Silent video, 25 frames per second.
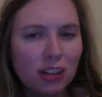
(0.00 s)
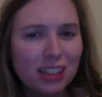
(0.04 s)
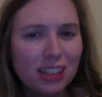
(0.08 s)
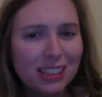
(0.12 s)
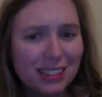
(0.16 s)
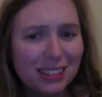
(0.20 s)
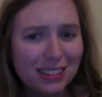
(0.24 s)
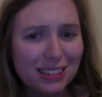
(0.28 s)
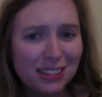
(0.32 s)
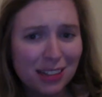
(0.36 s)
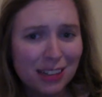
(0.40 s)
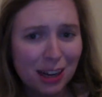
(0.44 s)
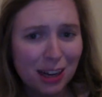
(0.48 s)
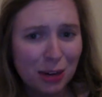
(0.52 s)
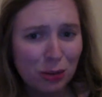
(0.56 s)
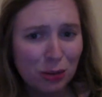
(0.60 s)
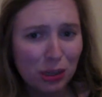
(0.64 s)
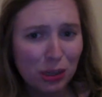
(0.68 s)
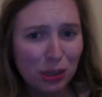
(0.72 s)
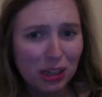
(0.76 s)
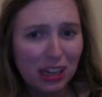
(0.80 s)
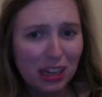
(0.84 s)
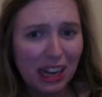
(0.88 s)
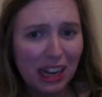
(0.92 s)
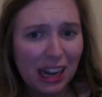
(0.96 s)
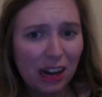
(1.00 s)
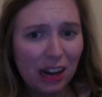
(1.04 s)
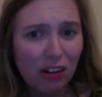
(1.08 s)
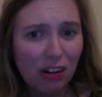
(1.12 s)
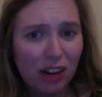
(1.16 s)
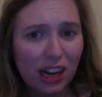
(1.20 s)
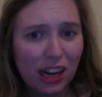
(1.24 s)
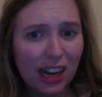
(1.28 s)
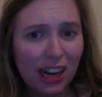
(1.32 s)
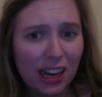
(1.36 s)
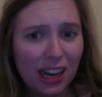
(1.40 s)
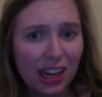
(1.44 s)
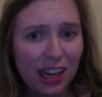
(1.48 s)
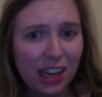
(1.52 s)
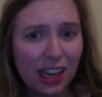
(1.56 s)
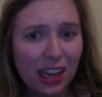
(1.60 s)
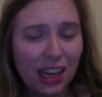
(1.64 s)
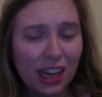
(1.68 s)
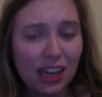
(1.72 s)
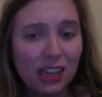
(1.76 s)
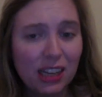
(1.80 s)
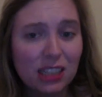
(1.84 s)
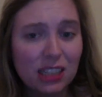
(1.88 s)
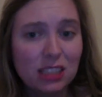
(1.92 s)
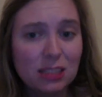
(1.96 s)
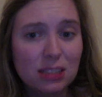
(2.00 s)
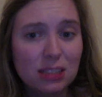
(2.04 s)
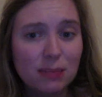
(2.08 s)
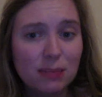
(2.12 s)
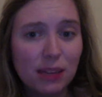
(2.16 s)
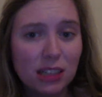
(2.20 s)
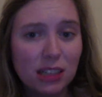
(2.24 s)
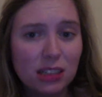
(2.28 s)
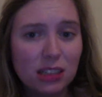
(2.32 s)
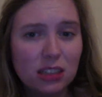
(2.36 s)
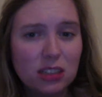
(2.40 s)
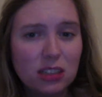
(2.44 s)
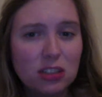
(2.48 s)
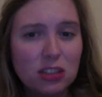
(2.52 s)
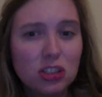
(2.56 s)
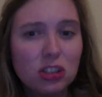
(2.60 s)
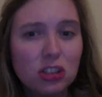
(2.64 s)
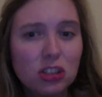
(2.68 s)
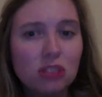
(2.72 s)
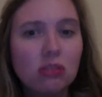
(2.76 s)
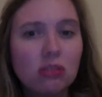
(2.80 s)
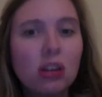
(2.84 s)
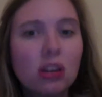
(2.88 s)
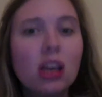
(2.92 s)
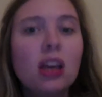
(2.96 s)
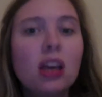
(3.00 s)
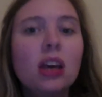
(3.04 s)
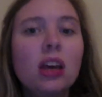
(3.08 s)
It did not work how I had expected it to.